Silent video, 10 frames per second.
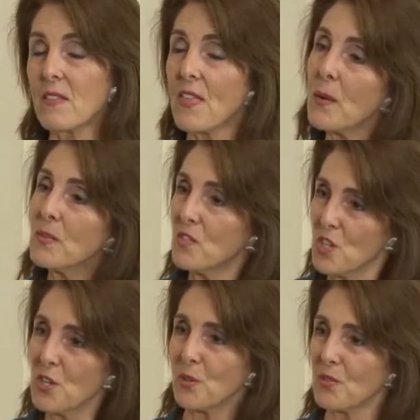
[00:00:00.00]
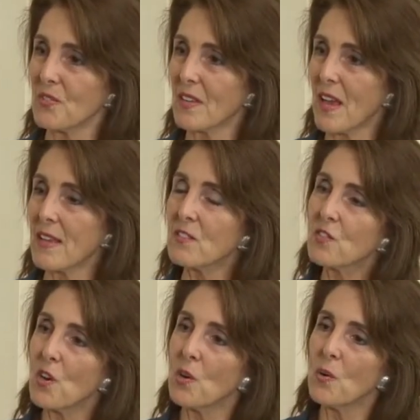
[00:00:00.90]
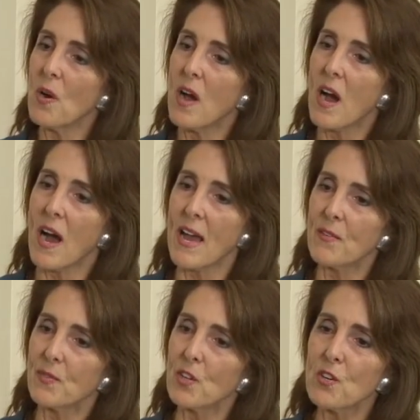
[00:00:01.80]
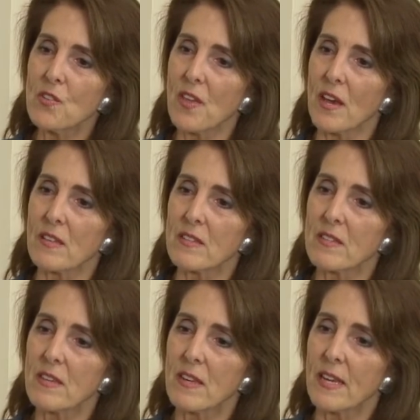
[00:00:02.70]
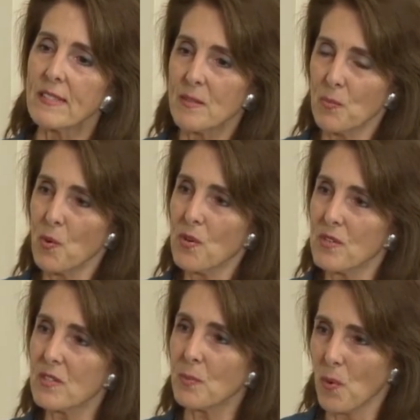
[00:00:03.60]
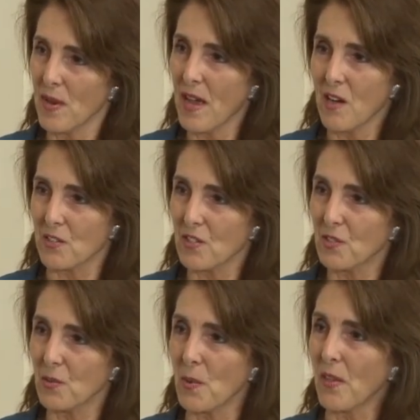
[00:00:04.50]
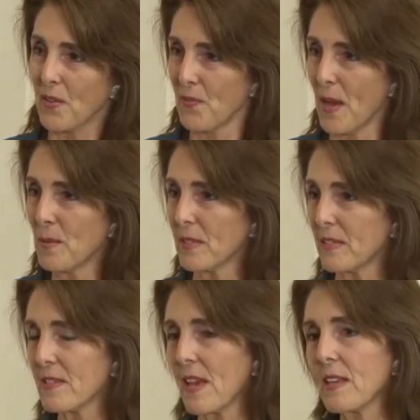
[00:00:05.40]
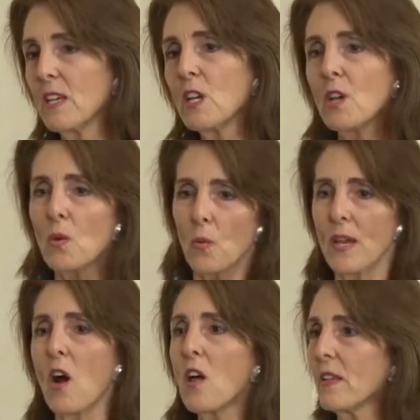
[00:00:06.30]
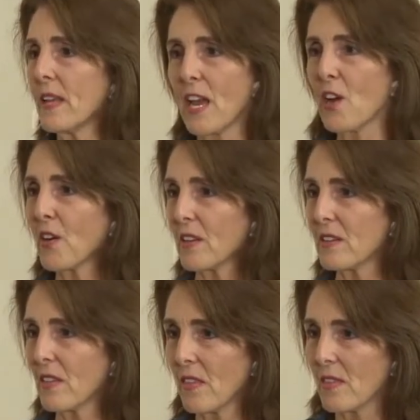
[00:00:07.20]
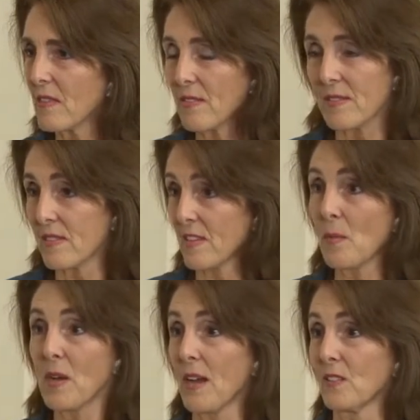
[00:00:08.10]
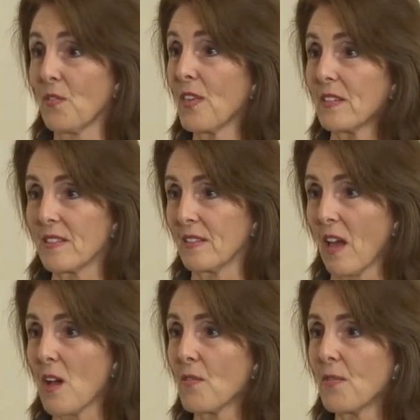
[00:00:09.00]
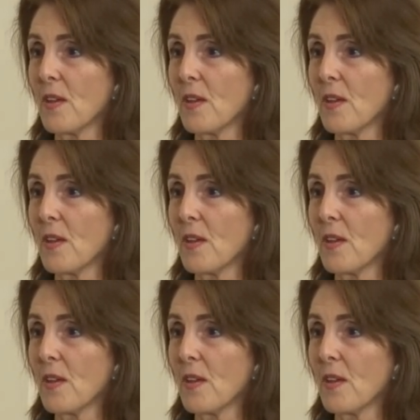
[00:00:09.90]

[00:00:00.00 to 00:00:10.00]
that was news. And so I have learned that it's important to point out to wealthy families that we all inherit some kinds of things in life.